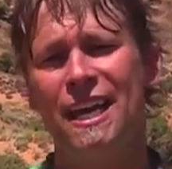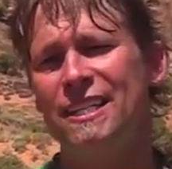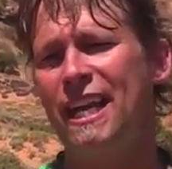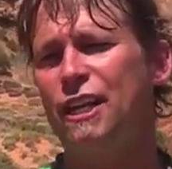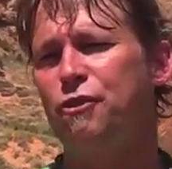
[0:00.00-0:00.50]

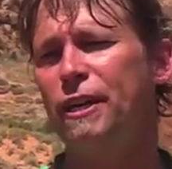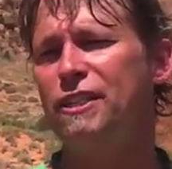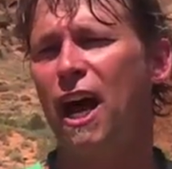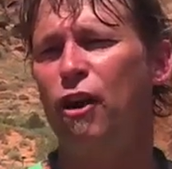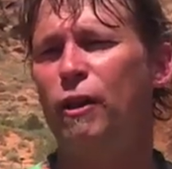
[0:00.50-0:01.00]
See,
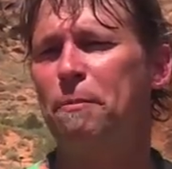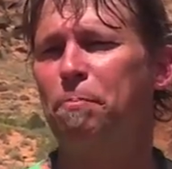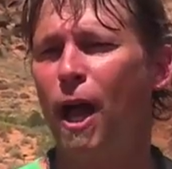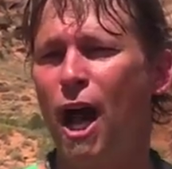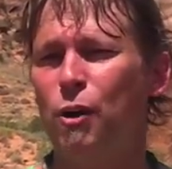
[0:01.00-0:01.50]
trees not only
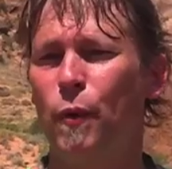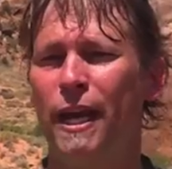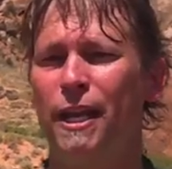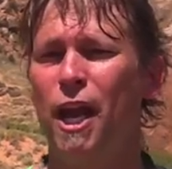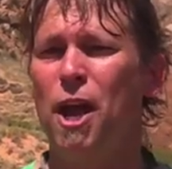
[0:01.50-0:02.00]
block
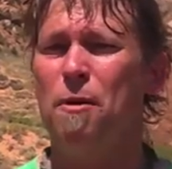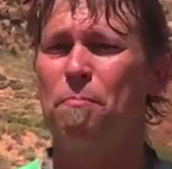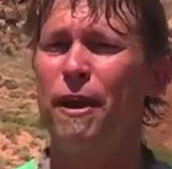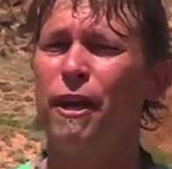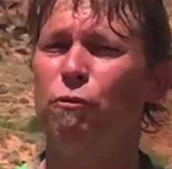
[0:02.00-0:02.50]
wind,
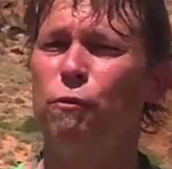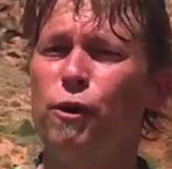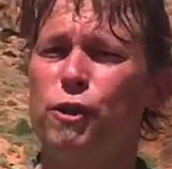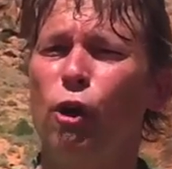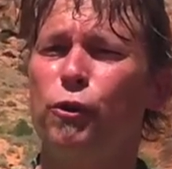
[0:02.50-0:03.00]
but their
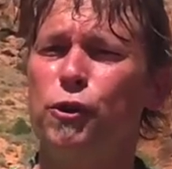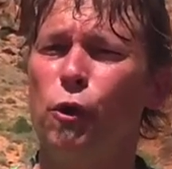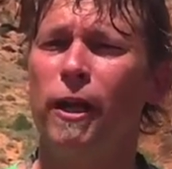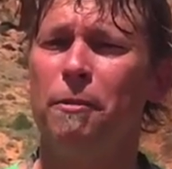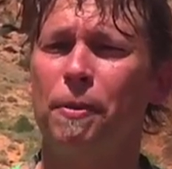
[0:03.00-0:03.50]
roots hold
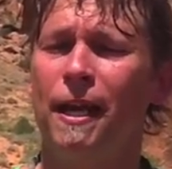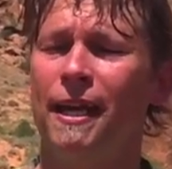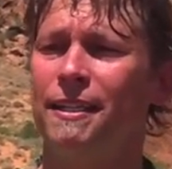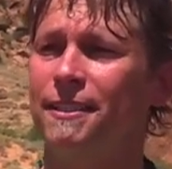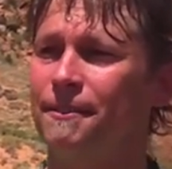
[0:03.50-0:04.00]
soil in
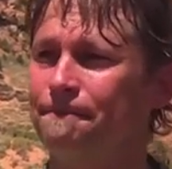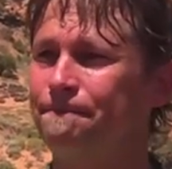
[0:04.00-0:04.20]
place.